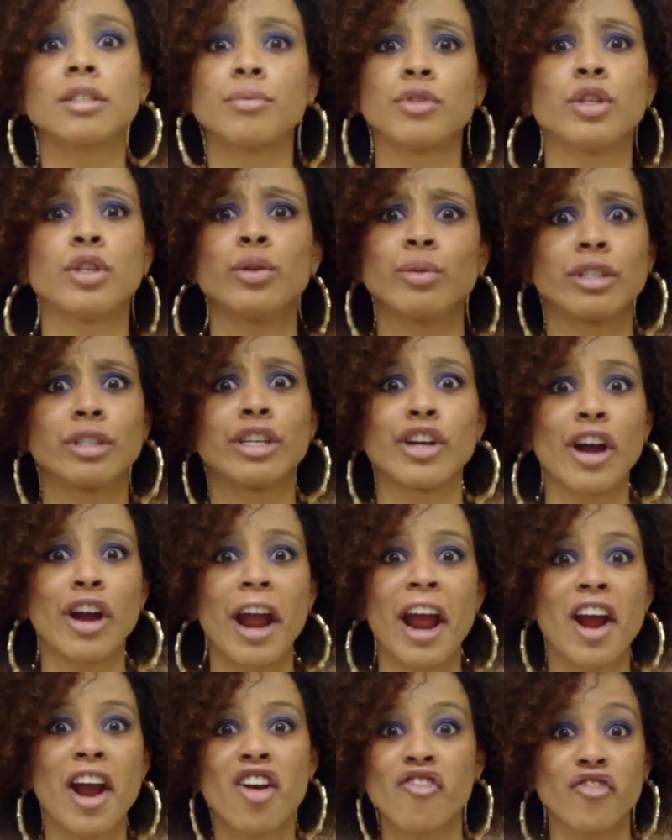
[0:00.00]
two to your
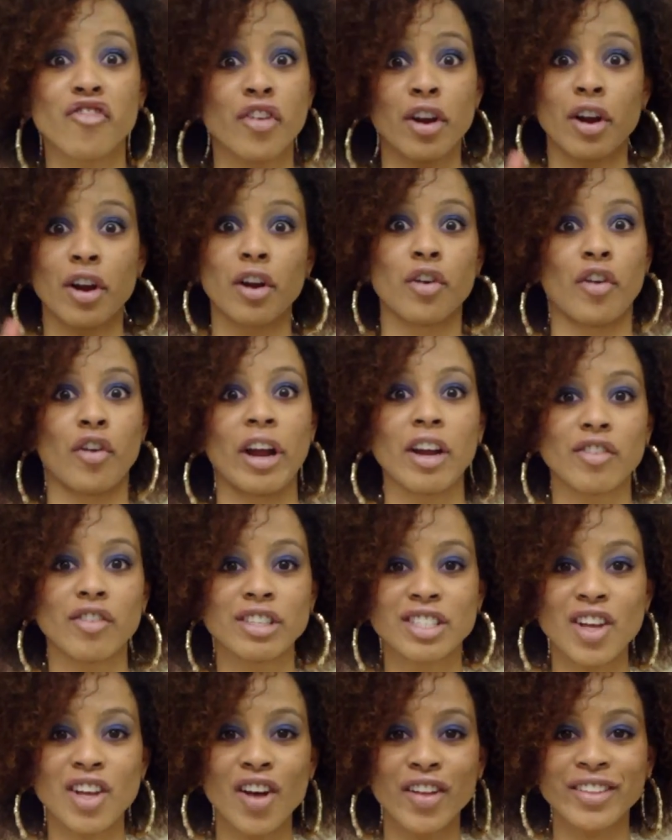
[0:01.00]
hair for great
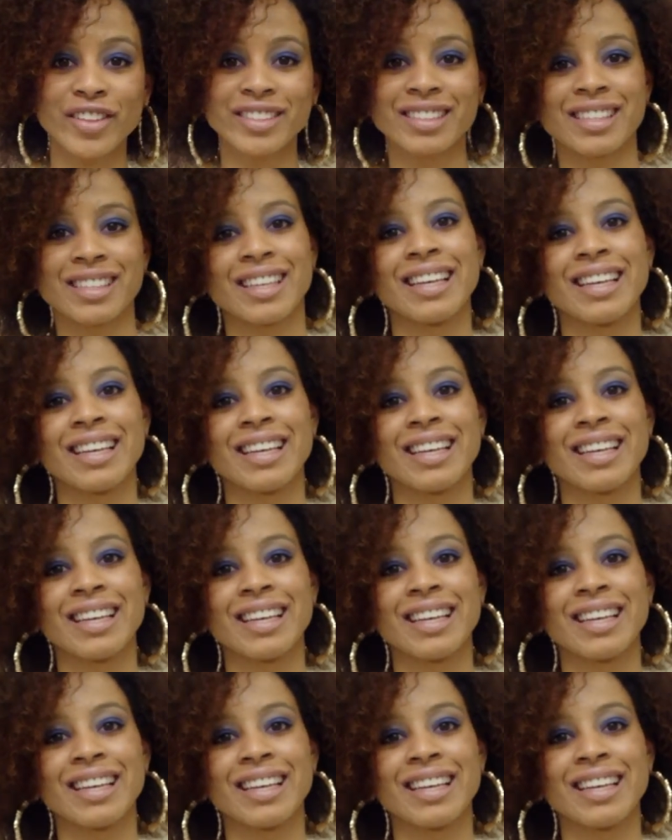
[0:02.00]
results.